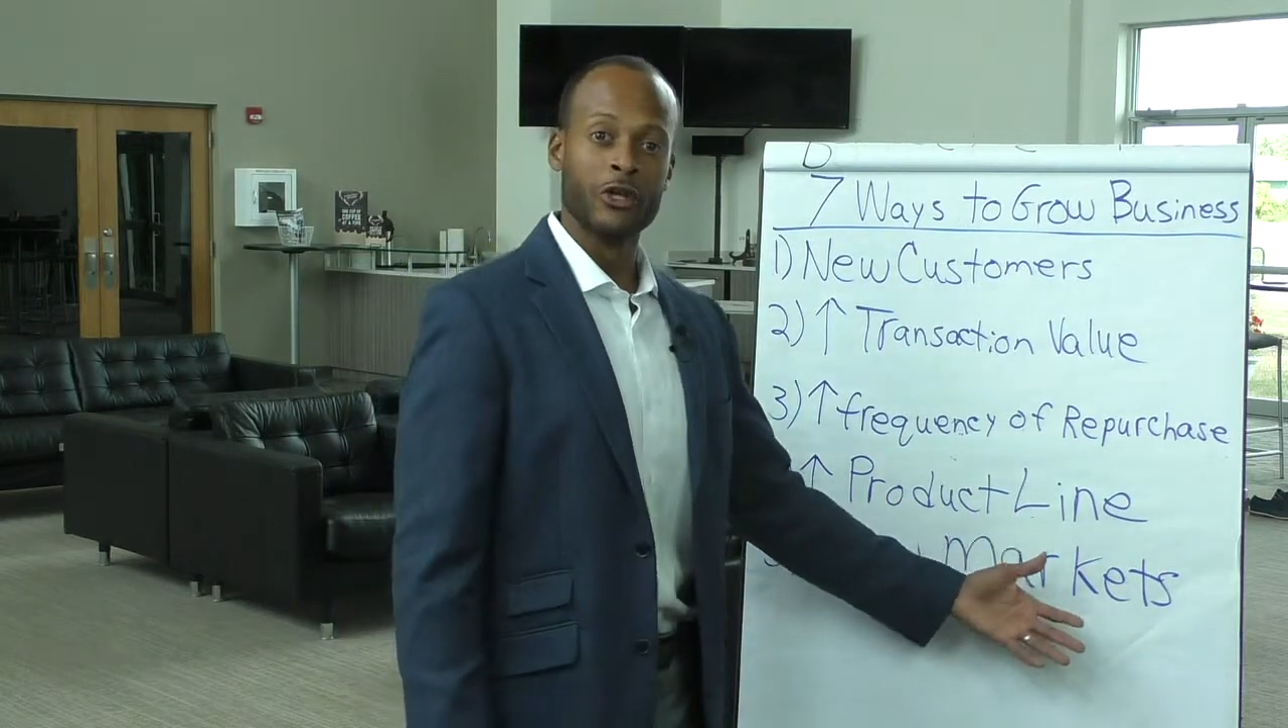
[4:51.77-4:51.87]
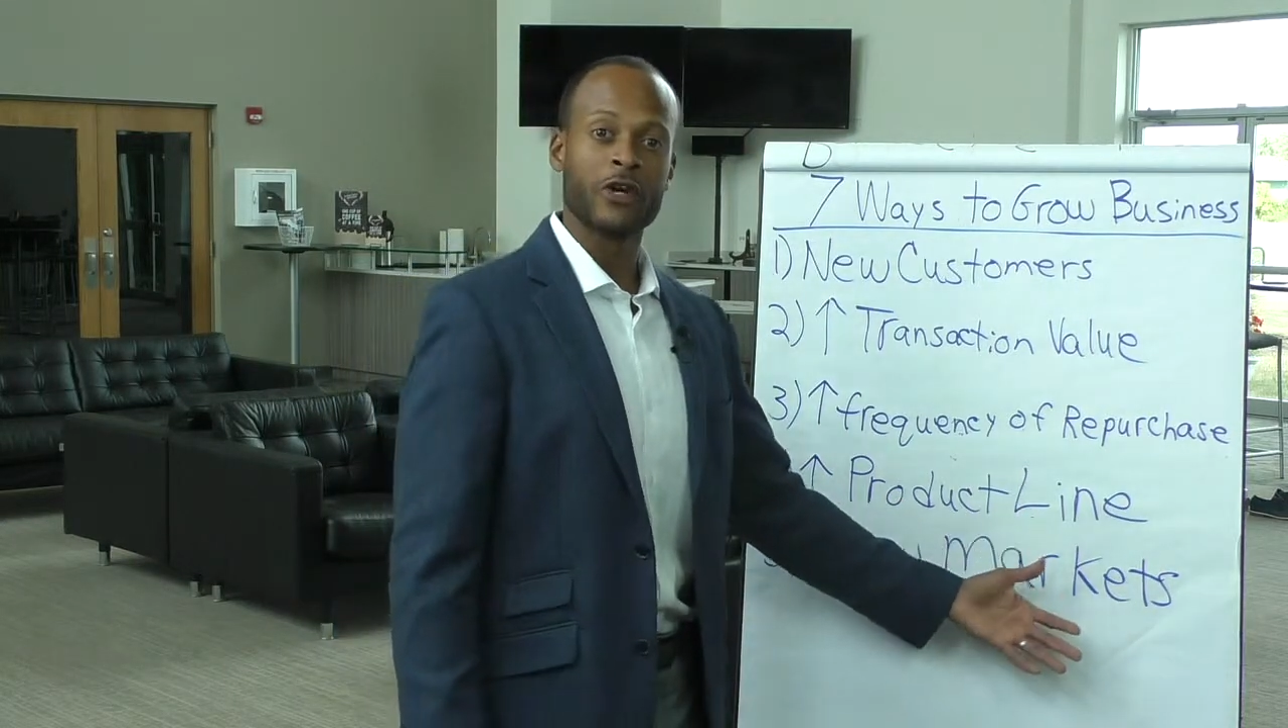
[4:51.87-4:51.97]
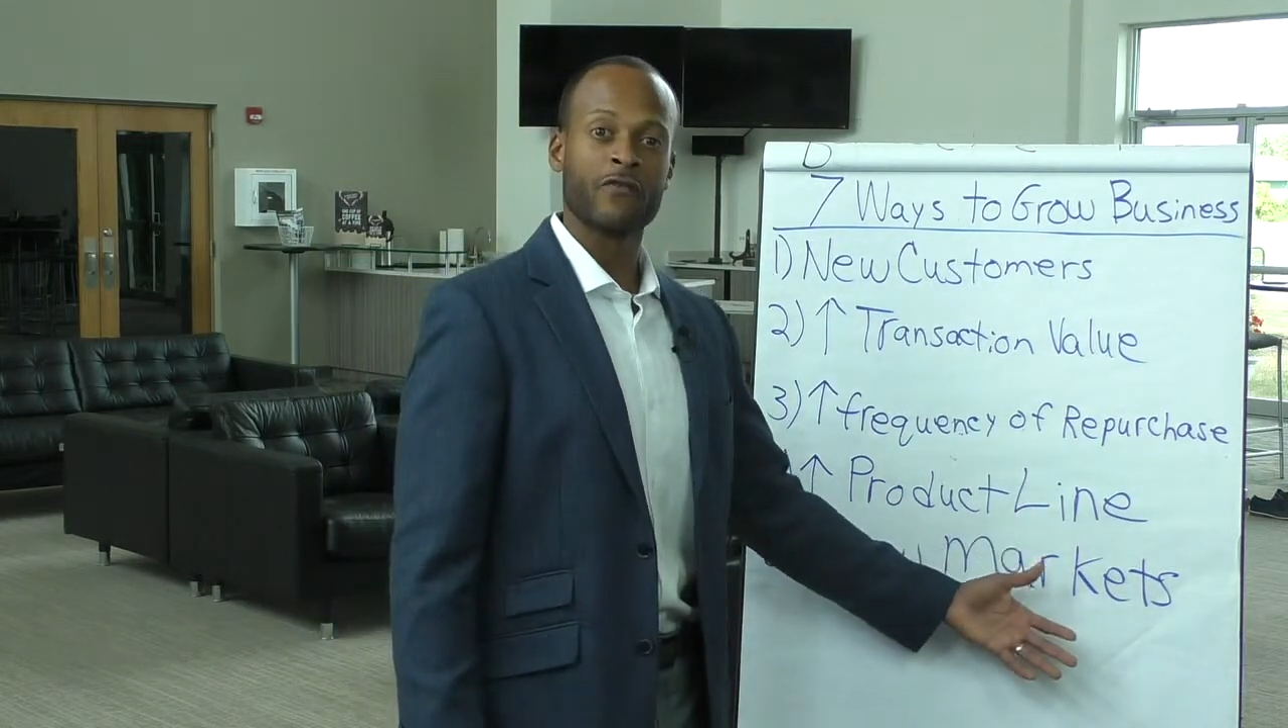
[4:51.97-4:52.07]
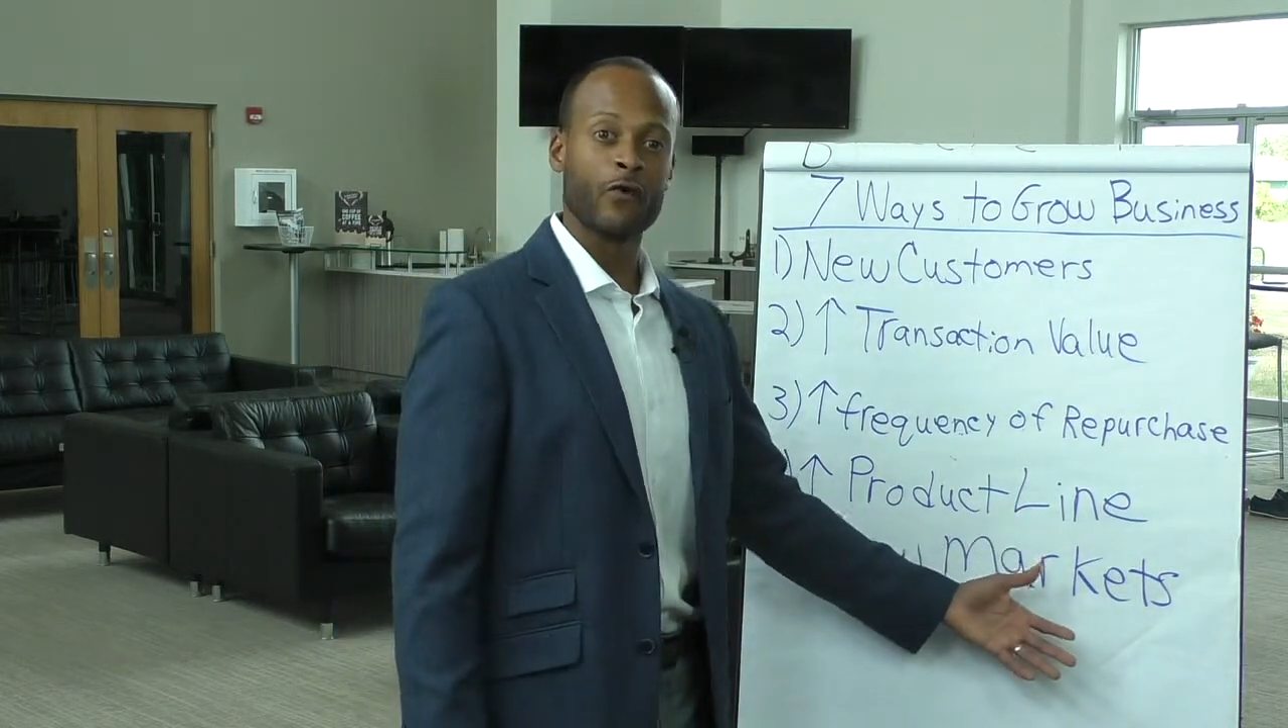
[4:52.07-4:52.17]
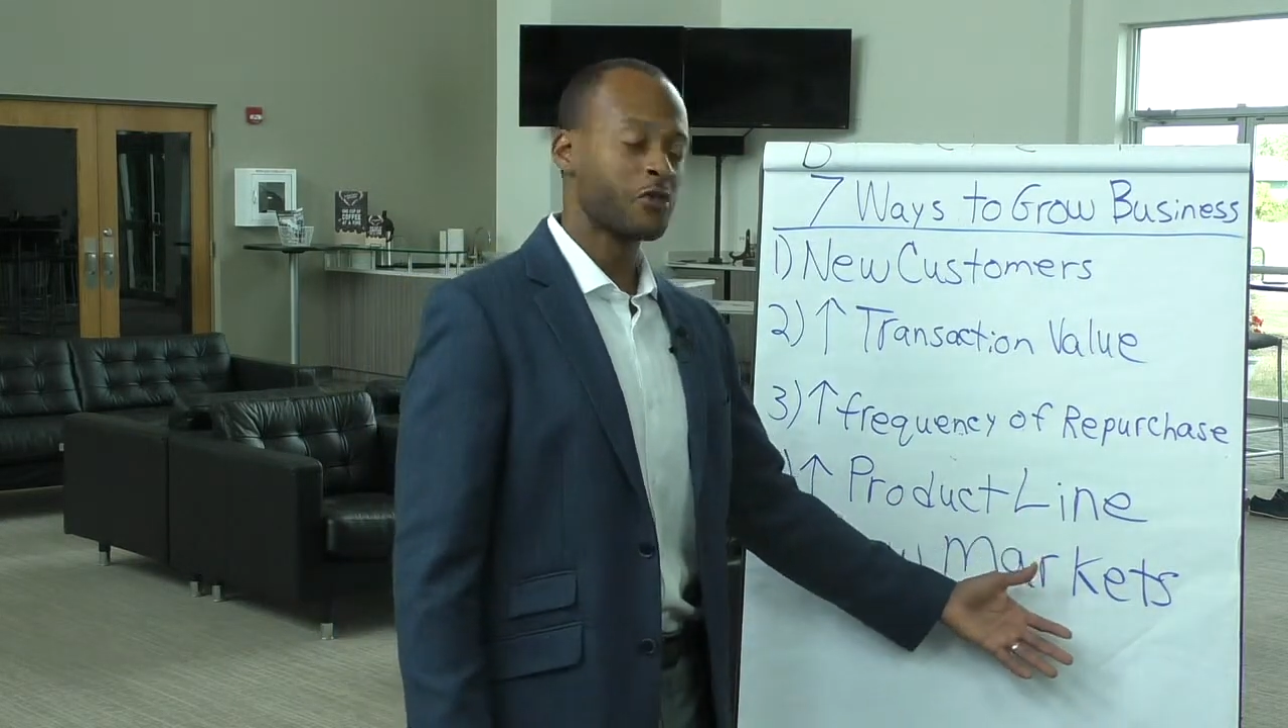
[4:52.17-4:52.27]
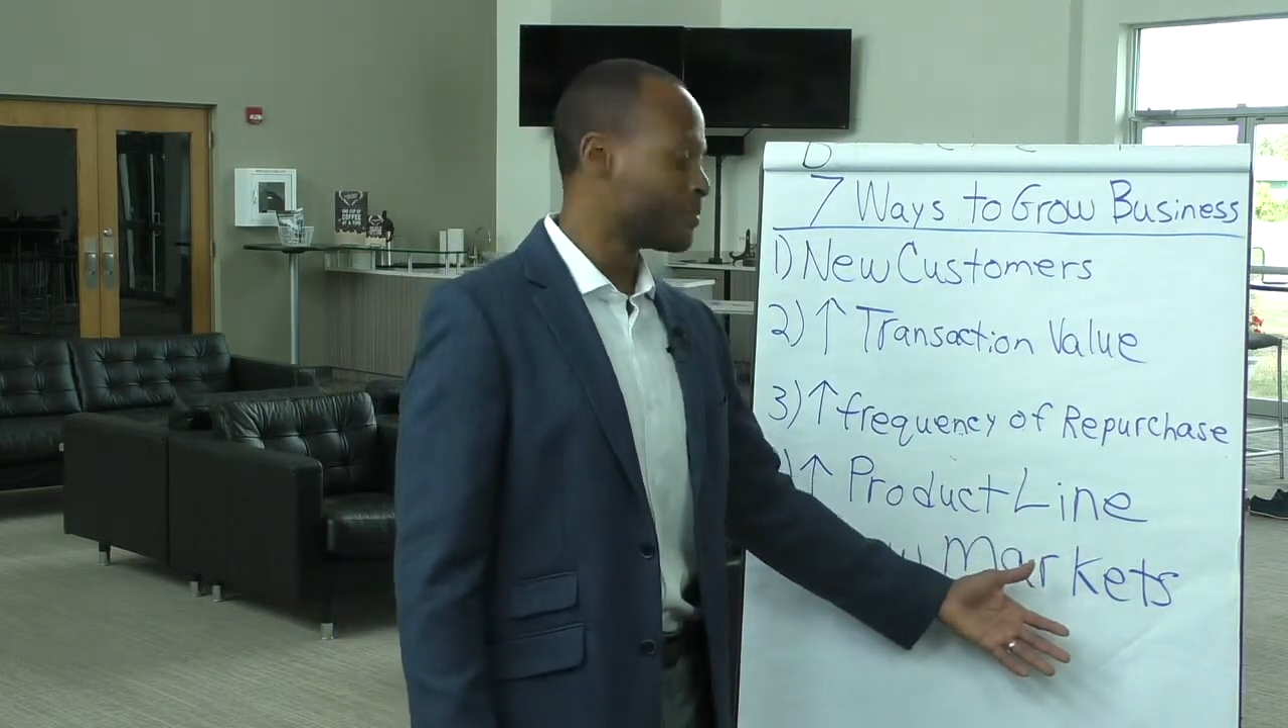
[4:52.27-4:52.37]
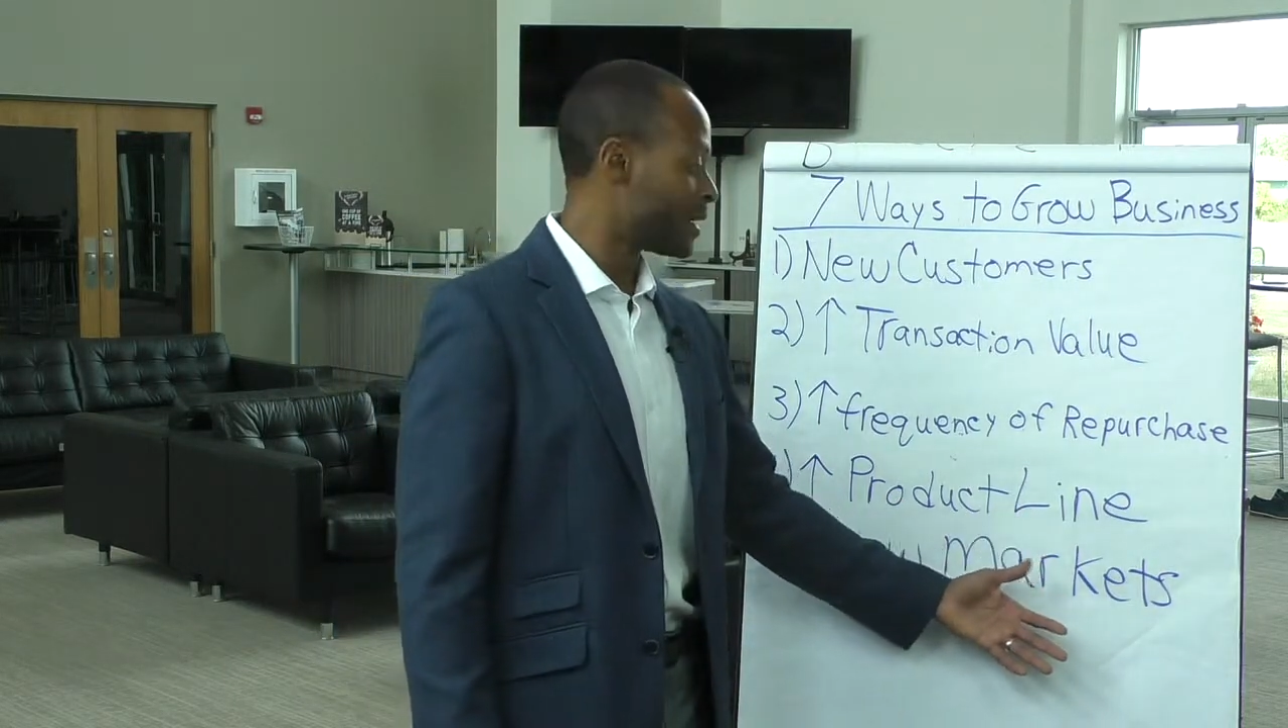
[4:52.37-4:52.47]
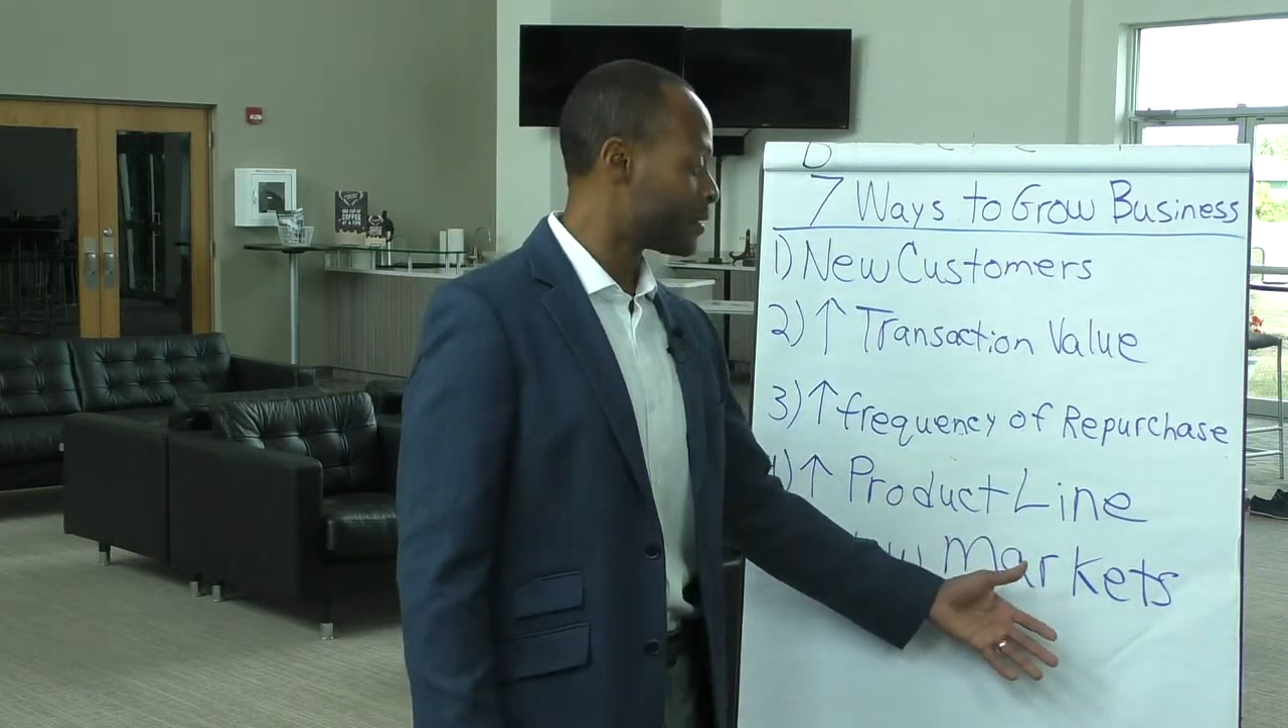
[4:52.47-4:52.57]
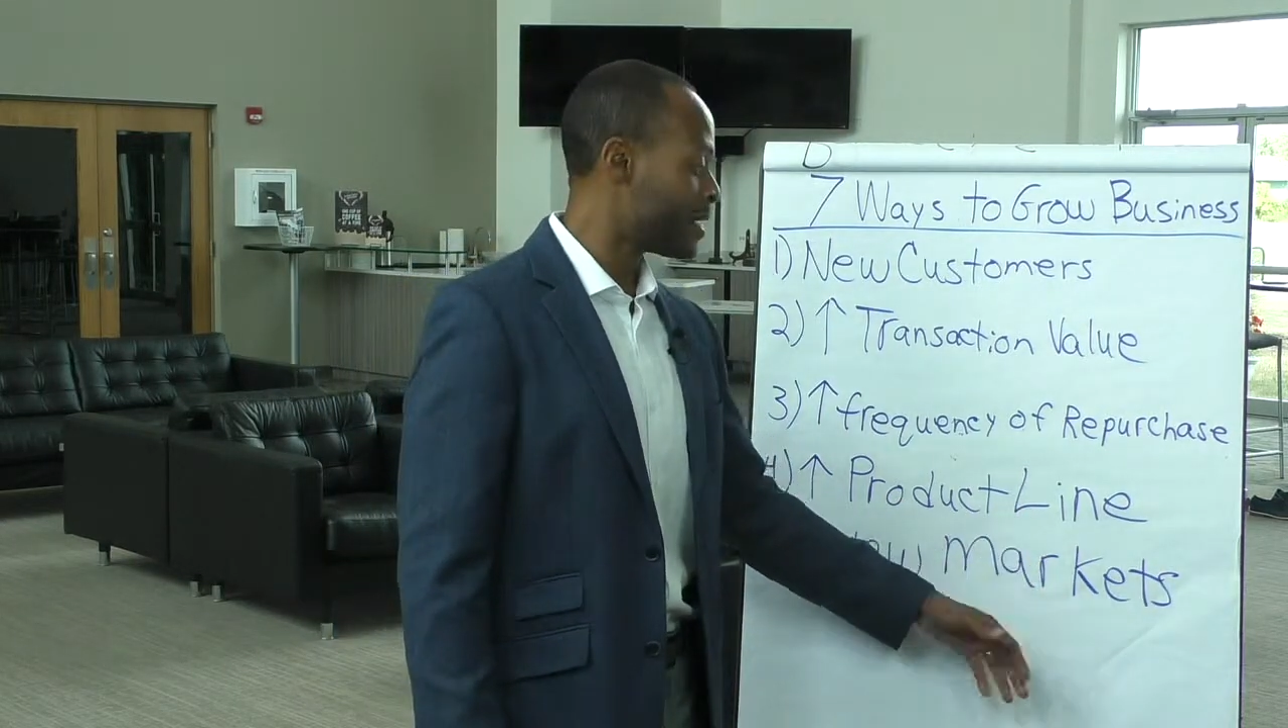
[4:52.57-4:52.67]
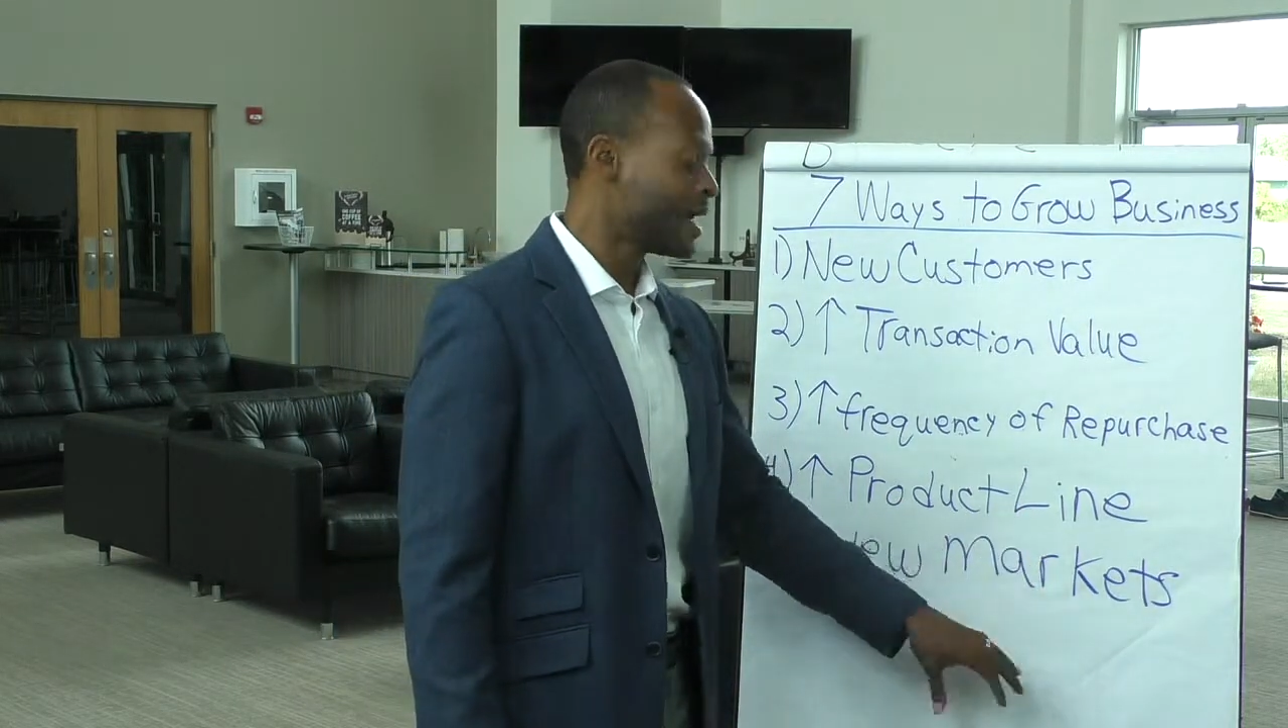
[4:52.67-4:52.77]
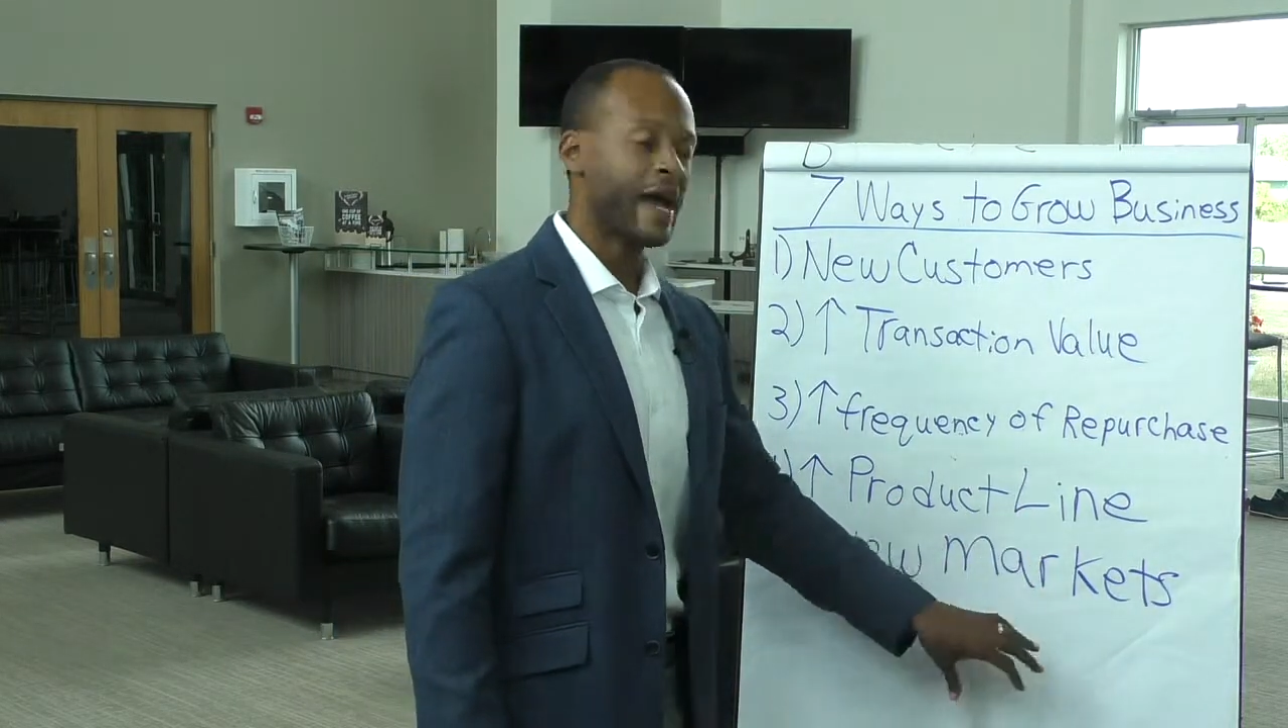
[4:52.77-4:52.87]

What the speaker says: looking for them in,